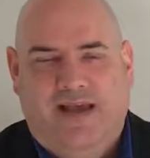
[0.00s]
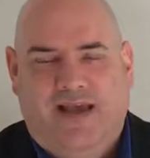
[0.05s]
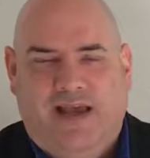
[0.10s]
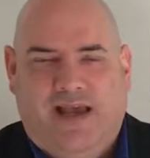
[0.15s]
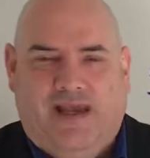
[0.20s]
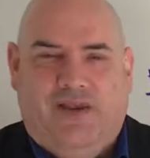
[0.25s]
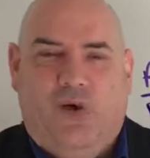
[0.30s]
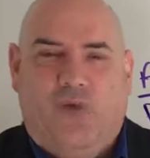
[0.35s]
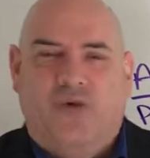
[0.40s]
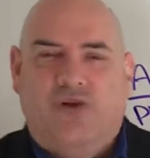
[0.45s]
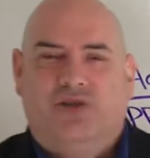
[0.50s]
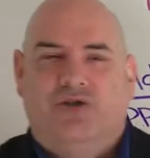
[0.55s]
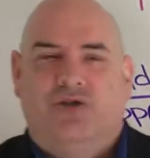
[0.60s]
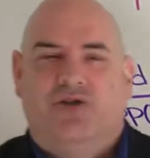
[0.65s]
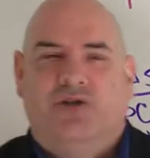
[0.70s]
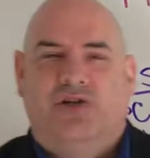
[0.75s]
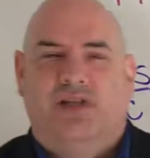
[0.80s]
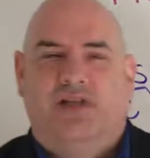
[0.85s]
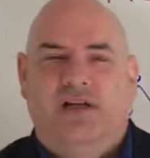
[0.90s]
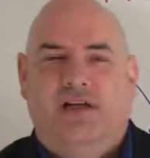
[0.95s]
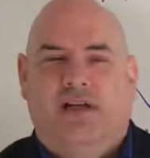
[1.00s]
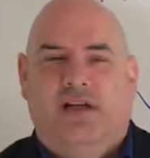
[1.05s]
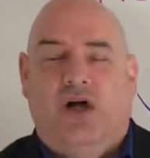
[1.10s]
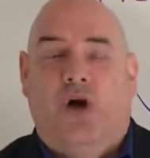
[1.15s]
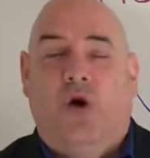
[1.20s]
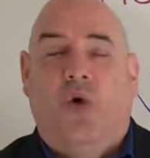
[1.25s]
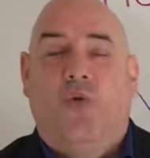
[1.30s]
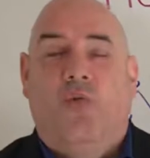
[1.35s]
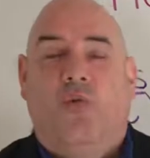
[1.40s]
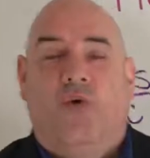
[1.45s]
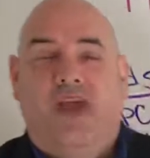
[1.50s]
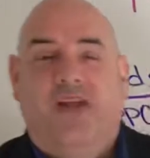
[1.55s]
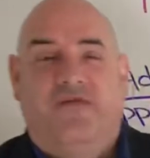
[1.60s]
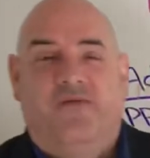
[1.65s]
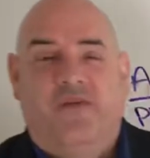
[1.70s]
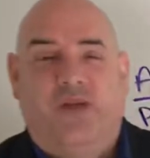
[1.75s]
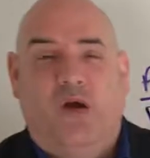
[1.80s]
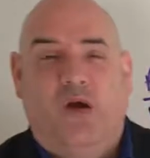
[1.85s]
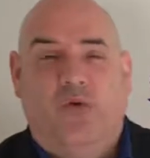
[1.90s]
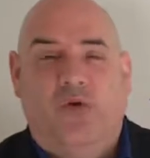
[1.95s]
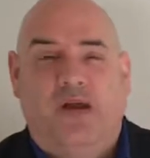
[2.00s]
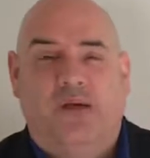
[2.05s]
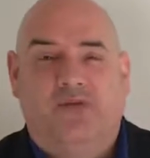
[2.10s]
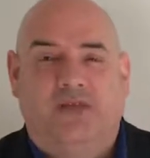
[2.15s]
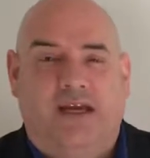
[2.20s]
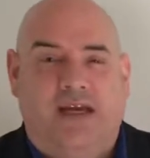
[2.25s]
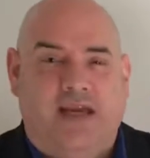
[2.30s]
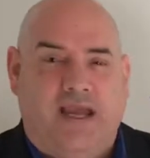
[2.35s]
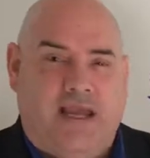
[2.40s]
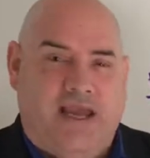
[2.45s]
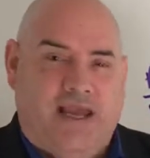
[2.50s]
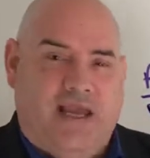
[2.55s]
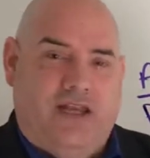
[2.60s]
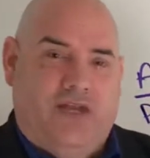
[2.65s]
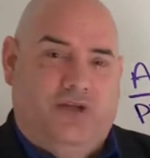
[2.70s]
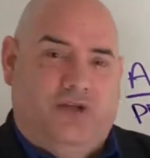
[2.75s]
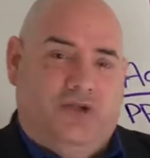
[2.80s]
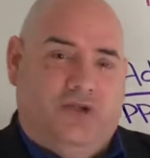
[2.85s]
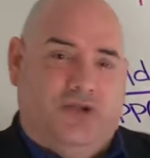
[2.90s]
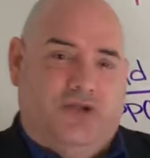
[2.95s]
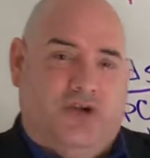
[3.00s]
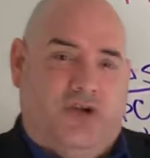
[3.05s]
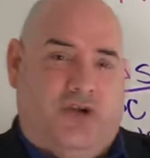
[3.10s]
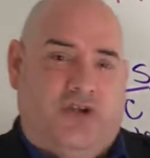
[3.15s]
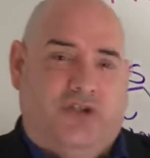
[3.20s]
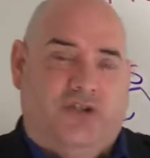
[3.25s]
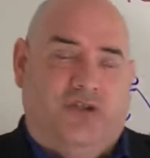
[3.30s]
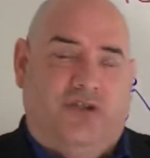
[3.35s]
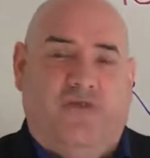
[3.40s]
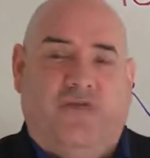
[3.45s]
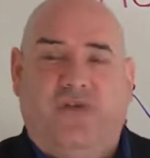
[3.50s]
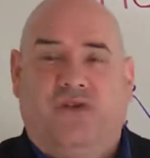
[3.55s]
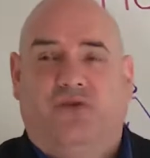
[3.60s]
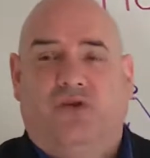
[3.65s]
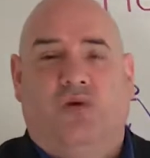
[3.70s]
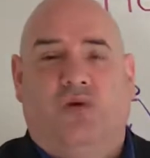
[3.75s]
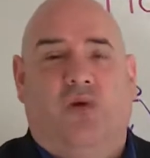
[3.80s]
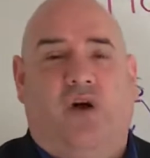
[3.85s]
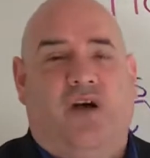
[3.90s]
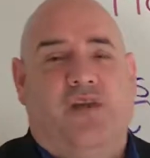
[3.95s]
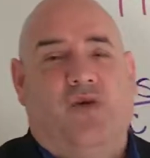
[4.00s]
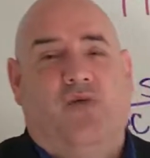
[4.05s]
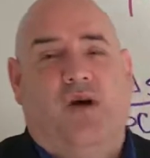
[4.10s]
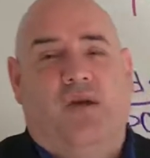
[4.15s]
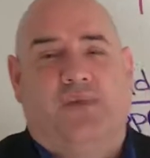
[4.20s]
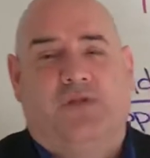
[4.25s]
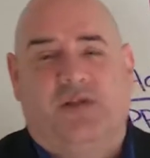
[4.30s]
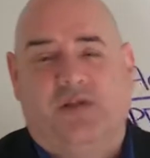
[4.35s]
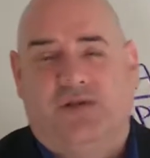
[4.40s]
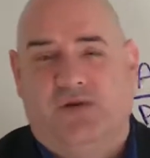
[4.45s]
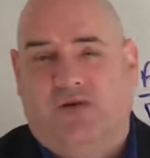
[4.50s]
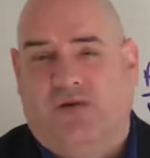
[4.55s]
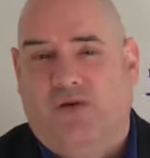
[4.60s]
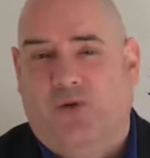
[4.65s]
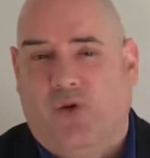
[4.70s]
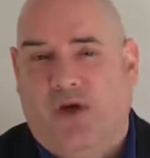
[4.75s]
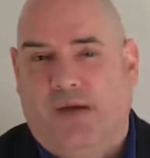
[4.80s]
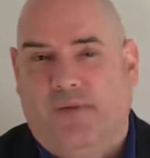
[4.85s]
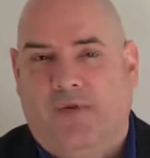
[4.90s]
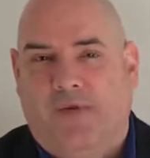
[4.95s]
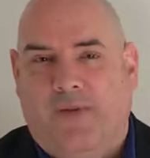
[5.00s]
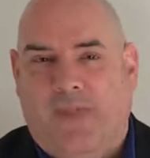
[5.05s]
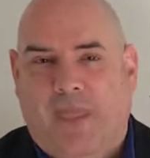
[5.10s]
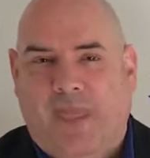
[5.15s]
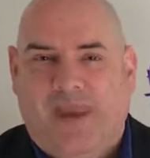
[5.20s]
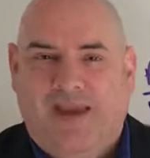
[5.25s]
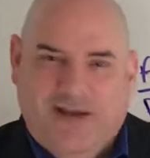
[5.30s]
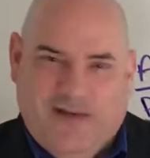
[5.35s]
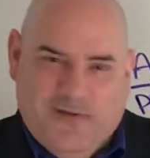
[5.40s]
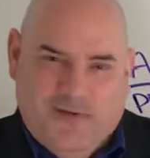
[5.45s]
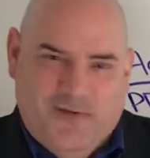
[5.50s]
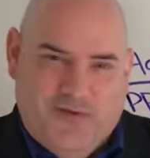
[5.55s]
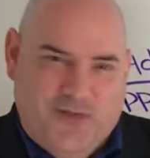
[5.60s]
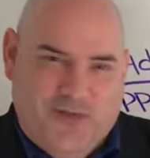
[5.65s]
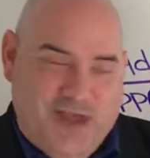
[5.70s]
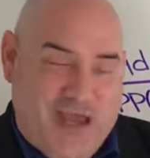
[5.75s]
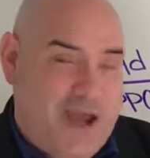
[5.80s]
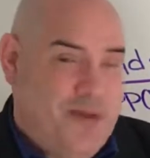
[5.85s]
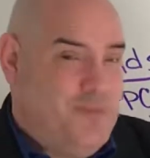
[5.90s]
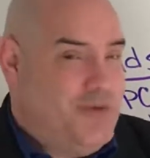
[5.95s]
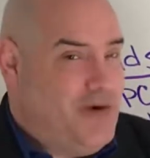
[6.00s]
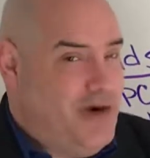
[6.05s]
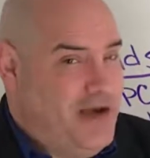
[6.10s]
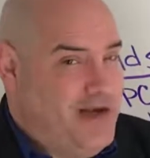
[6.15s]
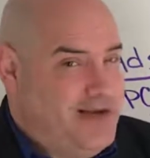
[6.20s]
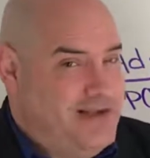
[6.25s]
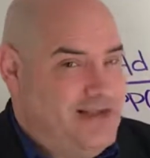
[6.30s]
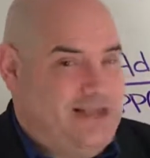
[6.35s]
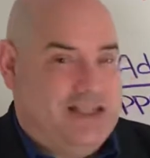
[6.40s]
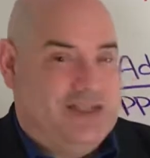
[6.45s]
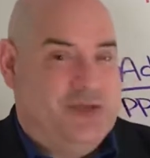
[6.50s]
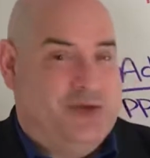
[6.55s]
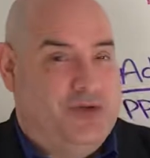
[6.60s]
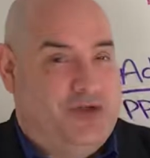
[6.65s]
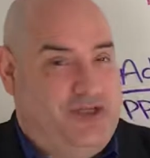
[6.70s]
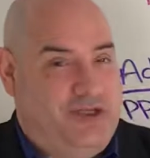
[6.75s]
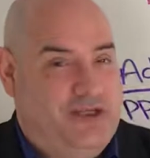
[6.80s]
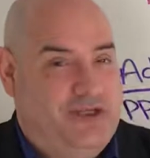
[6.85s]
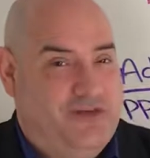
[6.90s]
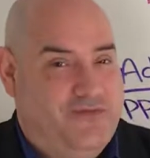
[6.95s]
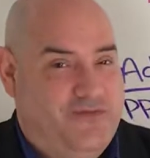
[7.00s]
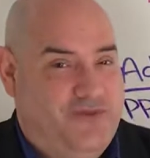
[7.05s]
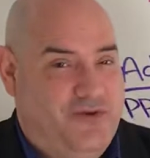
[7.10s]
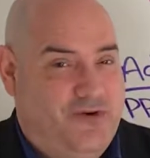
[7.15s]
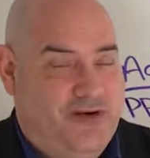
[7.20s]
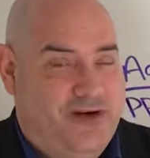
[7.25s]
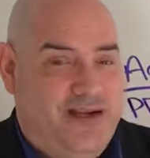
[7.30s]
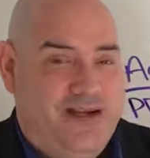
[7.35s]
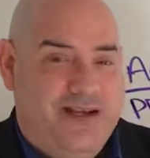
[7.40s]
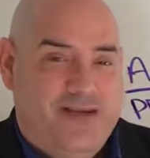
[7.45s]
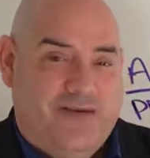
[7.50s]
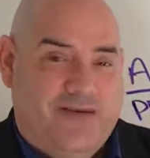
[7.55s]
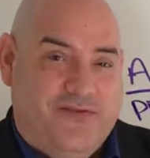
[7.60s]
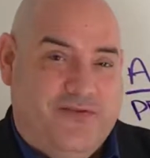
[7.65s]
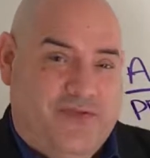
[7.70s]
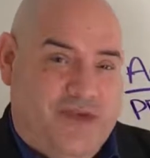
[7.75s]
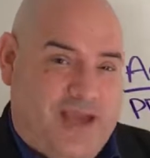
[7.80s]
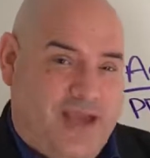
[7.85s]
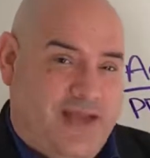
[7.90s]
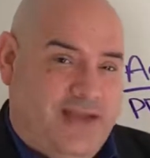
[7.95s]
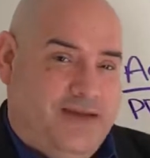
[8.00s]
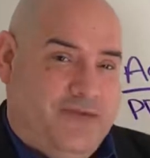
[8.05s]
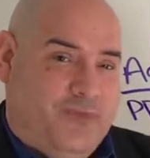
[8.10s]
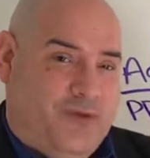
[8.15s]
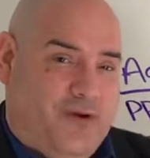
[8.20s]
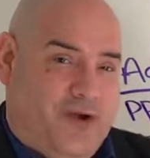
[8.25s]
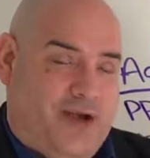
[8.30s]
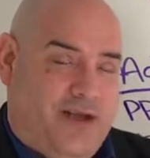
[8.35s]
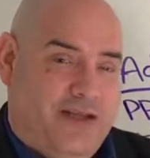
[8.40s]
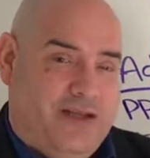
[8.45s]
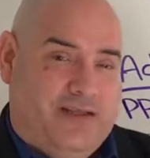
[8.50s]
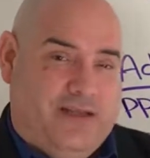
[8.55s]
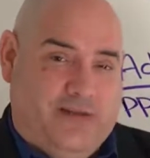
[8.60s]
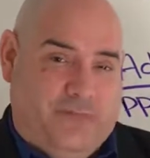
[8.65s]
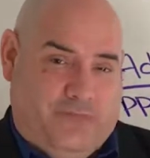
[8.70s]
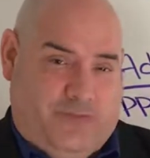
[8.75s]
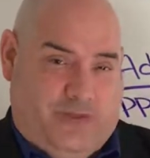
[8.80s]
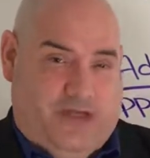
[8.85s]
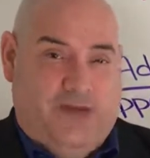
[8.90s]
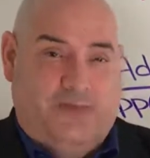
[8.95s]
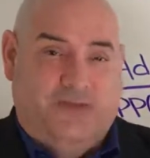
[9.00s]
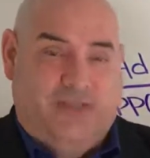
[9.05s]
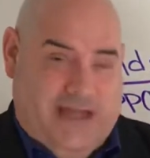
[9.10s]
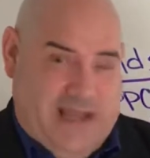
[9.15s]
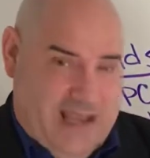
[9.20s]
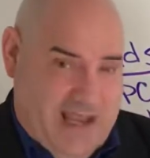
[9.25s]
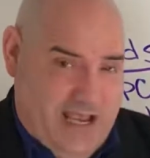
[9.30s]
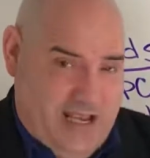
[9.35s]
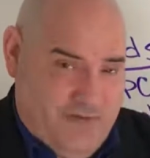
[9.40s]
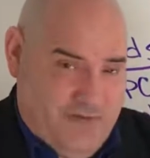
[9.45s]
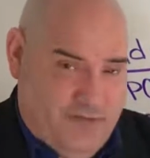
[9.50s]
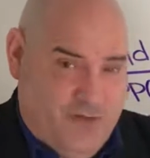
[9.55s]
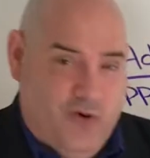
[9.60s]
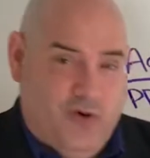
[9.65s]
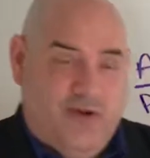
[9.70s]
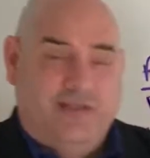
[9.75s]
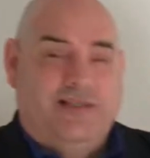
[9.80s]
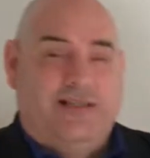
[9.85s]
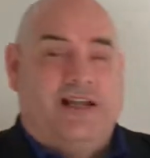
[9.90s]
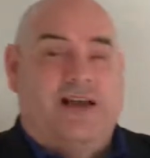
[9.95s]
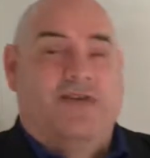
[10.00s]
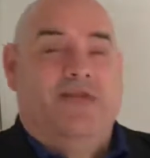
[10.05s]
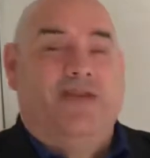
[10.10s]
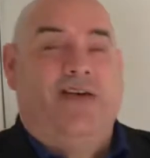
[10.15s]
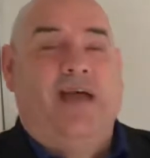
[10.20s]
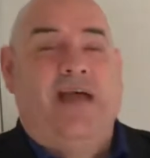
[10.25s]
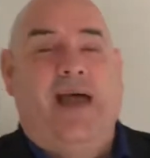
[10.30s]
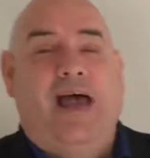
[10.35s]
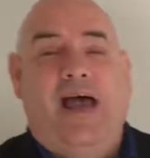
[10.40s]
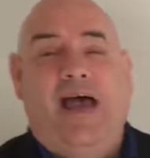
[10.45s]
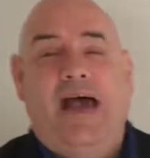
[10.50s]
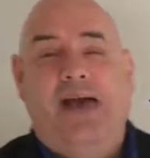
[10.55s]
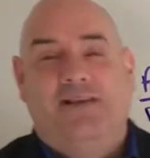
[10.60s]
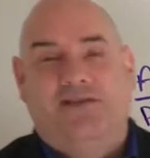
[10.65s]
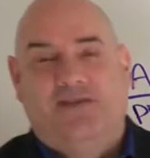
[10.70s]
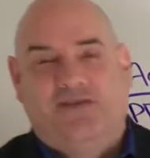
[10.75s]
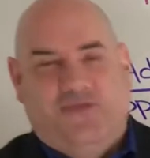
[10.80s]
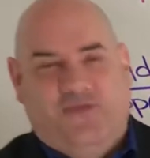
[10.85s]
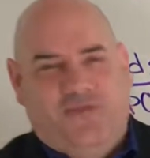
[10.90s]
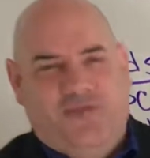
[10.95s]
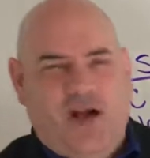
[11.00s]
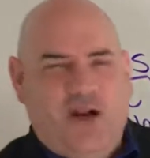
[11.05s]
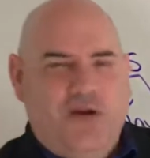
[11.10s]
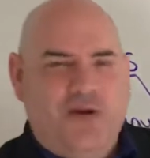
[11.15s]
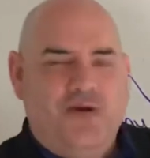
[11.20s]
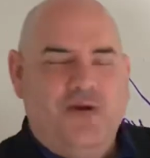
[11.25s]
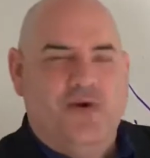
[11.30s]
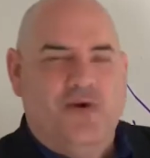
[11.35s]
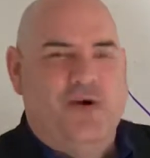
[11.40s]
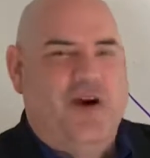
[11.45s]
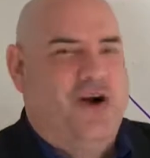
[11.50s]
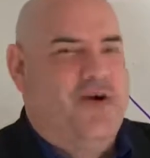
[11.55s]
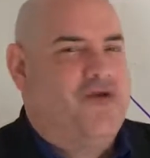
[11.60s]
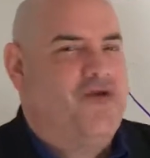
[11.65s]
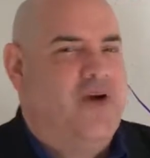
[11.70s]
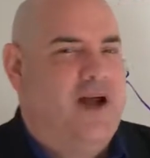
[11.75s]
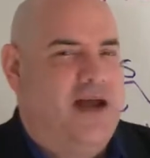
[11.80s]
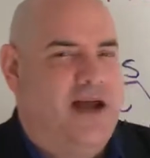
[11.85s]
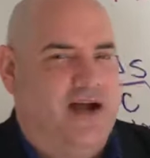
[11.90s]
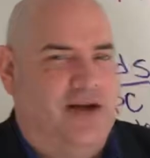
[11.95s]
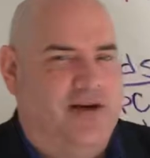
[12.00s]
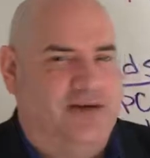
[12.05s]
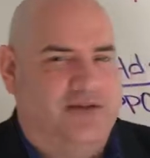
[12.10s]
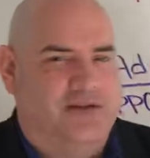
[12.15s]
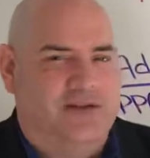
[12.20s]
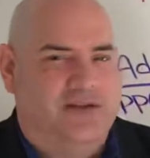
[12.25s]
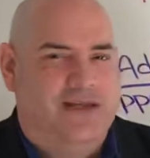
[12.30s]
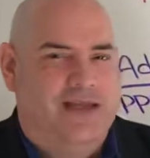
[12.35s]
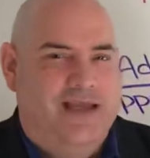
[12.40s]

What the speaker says: And then once you click away from that website and you start surfing to other websites on the web, that product that you were looking for, that product becomes an ad, of course. And now that ad is following you around.